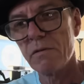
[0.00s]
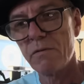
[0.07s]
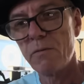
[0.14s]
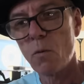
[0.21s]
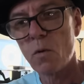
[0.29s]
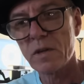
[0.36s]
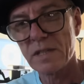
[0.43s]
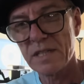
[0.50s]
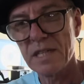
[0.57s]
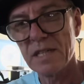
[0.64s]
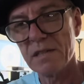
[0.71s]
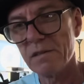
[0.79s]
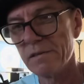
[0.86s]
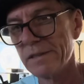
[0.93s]

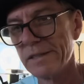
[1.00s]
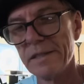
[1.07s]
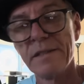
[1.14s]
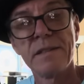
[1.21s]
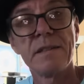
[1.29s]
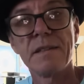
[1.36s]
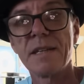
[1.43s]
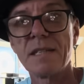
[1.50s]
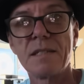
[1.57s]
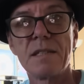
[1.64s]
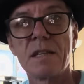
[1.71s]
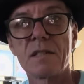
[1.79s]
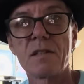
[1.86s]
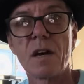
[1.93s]
14. That's
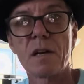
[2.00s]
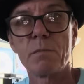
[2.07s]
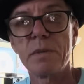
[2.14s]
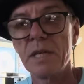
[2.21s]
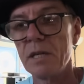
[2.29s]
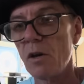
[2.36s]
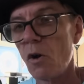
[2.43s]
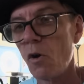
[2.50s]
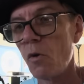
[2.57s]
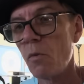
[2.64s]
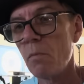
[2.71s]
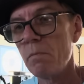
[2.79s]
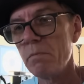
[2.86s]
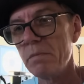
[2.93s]
TikTok,
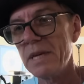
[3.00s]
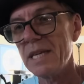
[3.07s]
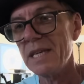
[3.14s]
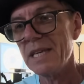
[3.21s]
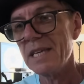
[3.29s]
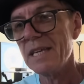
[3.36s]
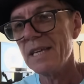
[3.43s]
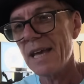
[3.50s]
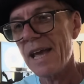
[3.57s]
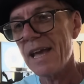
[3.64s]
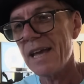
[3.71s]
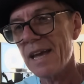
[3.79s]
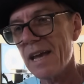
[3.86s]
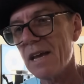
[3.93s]

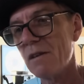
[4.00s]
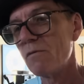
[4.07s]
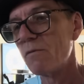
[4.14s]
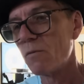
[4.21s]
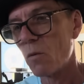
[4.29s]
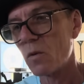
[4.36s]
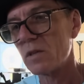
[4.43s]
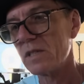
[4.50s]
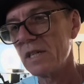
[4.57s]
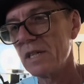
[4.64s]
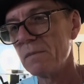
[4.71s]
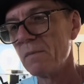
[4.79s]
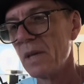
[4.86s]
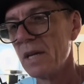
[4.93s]
BOBEAN
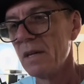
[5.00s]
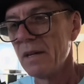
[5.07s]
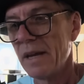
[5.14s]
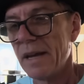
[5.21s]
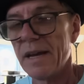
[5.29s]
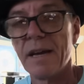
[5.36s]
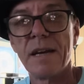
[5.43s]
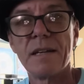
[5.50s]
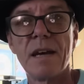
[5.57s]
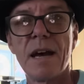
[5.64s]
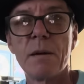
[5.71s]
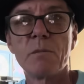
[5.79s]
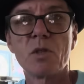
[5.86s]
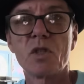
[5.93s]
14. And
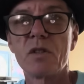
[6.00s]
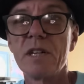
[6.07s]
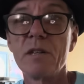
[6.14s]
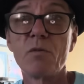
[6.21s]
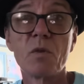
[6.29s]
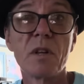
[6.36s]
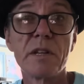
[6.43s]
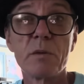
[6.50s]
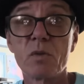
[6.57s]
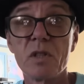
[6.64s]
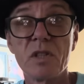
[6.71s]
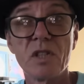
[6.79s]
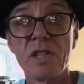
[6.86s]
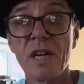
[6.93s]
I'm sure he'd really
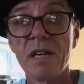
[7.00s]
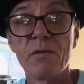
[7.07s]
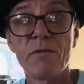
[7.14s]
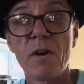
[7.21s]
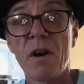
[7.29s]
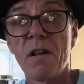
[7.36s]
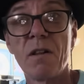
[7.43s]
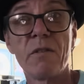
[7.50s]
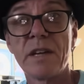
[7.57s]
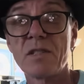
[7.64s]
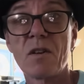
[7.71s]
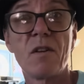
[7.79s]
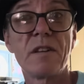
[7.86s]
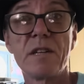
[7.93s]
appreciate a follow.
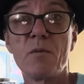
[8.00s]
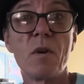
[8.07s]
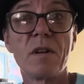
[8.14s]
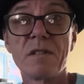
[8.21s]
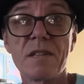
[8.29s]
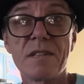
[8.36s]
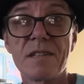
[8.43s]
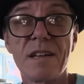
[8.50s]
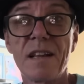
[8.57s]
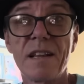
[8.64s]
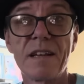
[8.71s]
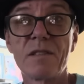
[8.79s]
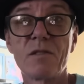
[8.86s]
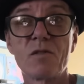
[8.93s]
That's all he wants. It's not
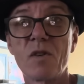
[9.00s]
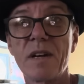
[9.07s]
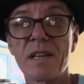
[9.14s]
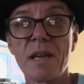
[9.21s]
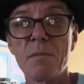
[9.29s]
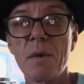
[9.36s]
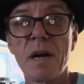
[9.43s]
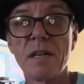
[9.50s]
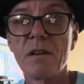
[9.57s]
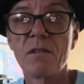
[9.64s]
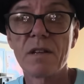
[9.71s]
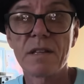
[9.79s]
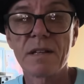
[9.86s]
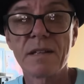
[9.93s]
like they're trying to get money
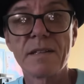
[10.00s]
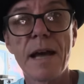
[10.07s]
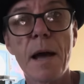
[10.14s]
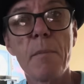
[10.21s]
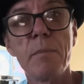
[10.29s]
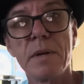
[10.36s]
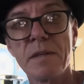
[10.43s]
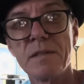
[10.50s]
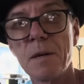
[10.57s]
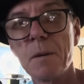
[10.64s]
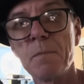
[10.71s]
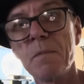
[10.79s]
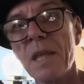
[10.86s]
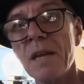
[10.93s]
or anything like that. But
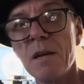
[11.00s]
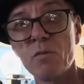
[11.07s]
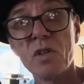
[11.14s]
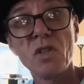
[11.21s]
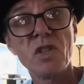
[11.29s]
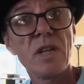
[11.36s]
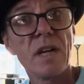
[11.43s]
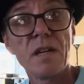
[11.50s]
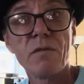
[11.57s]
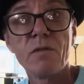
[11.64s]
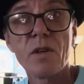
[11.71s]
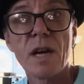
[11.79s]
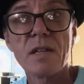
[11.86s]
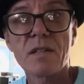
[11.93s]
appreciate it
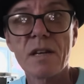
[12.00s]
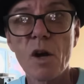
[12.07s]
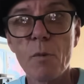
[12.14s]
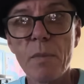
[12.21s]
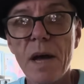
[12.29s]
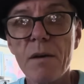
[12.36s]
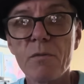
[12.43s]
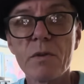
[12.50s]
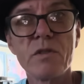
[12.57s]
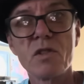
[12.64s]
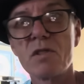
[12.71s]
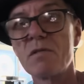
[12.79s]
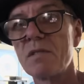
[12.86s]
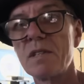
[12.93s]
if you guys can help out with
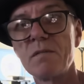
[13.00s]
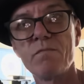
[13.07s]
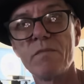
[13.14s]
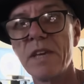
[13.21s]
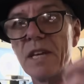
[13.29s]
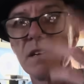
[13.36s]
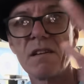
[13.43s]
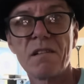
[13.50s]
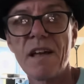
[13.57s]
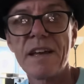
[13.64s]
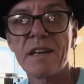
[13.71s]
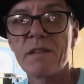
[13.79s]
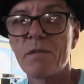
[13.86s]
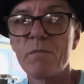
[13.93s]
just hitting the
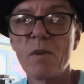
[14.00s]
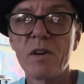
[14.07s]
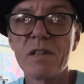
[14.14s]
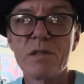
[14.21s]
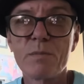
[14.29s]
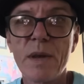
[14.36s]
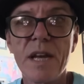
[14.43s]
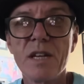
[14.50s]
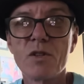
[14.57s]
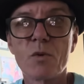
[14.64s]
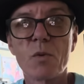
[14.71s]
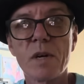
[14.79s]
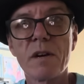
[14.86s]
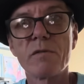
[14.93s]
like on his page
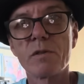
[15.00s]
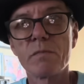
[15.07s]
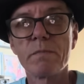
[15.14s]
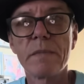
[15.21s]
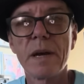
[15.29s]
or whatever.